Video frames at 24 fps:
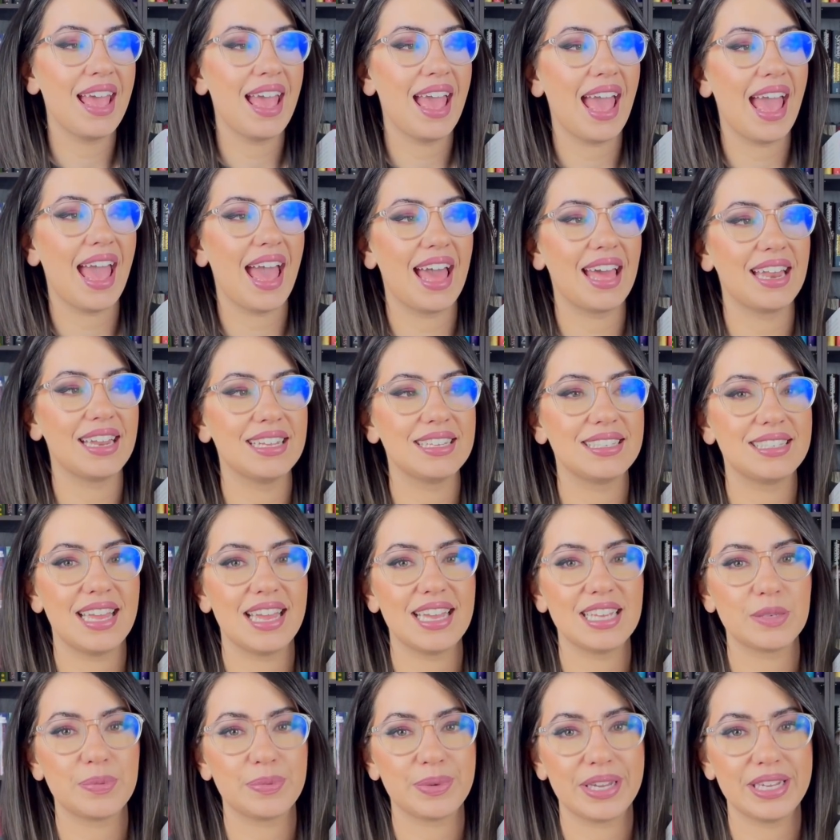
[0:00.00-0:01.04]
and it
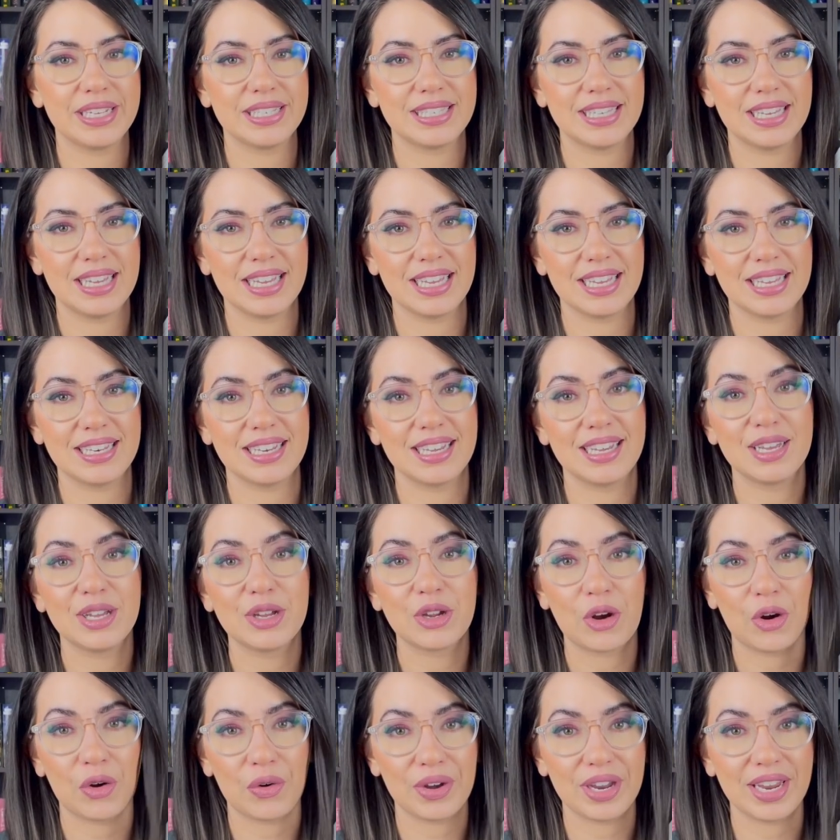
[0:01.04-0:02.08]
takes place in
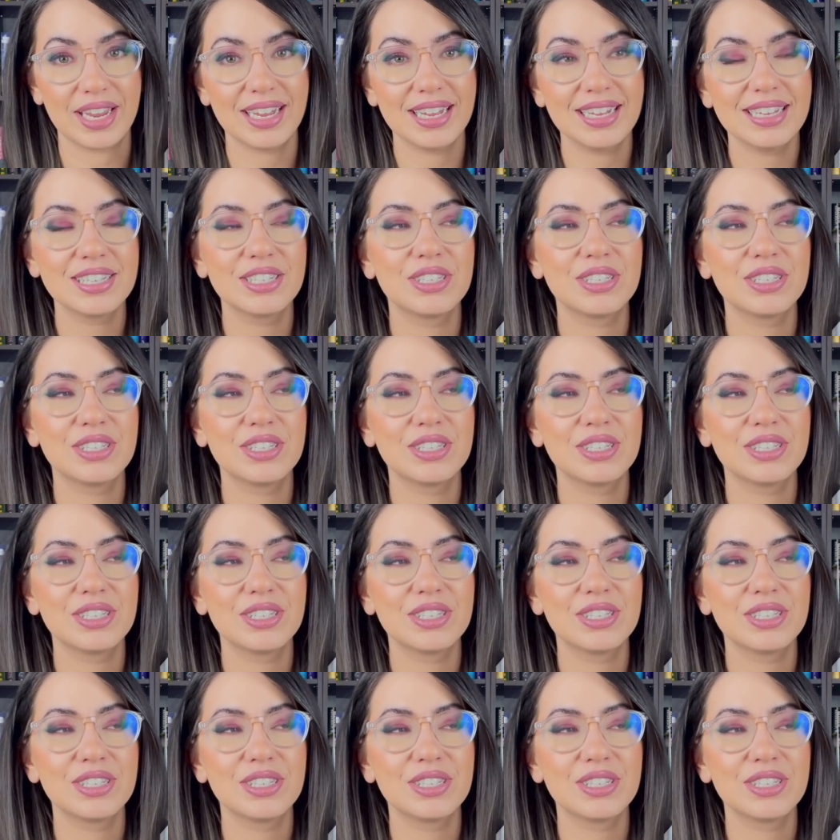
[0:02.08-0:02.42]
Korea.